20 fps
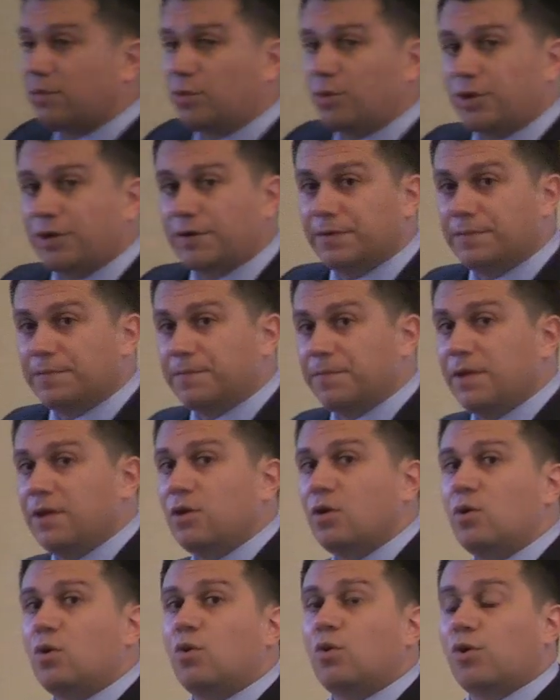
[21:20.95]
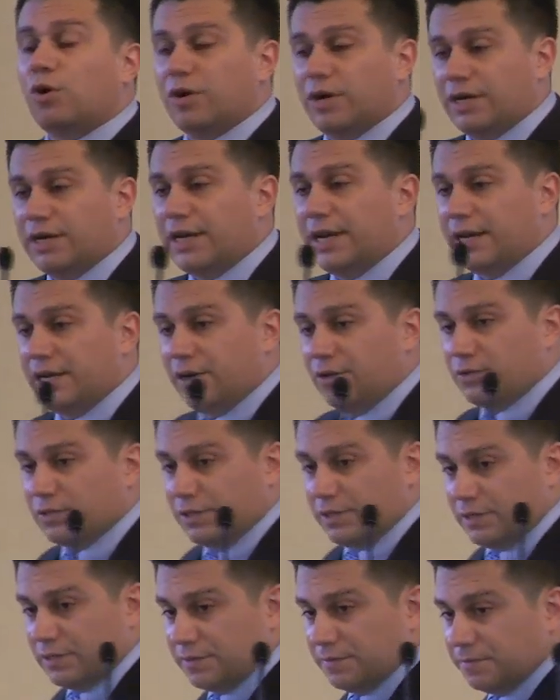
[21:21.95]
report or a
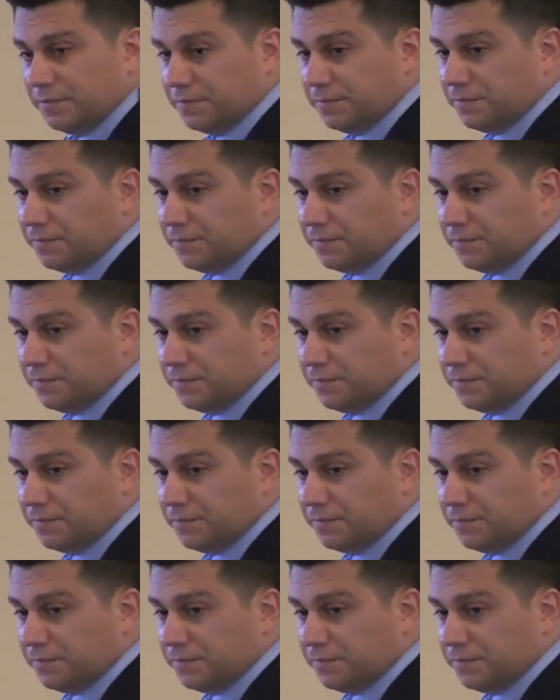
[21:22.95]
diagnosis.